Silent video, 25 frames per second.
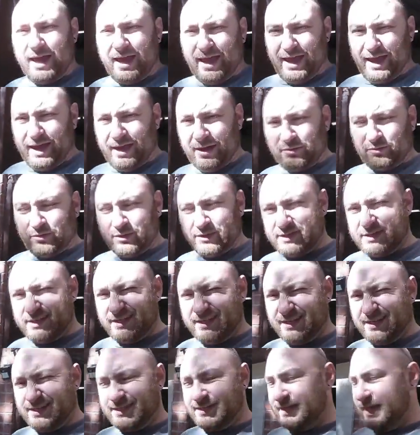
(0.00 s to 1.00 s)
And once
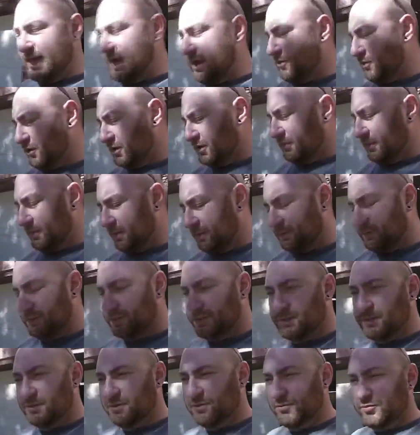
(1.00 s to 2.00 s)
he does that, we're going to be able
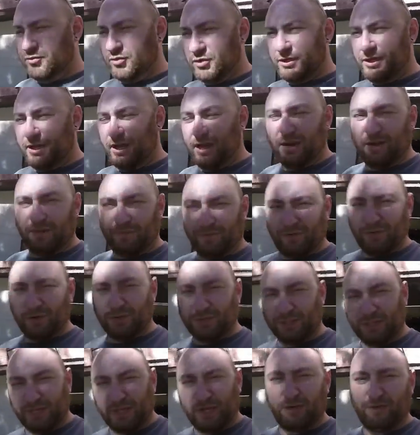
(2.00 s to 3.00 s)
to put down a
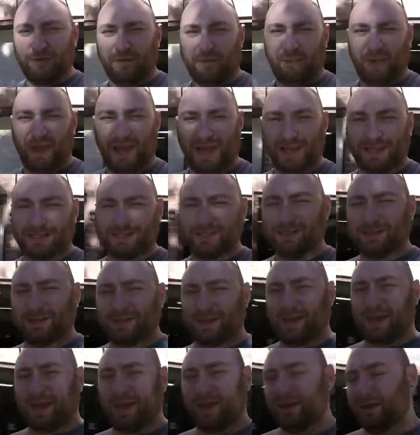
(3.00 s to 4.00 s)
first layer of epoxy
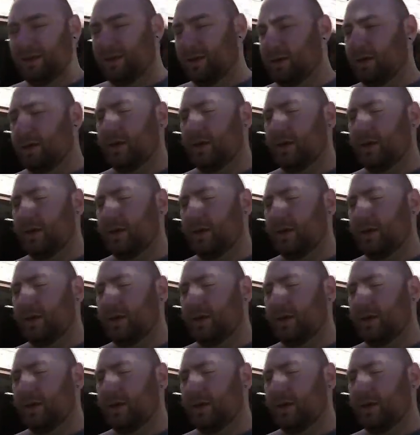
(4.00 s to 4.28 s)
today,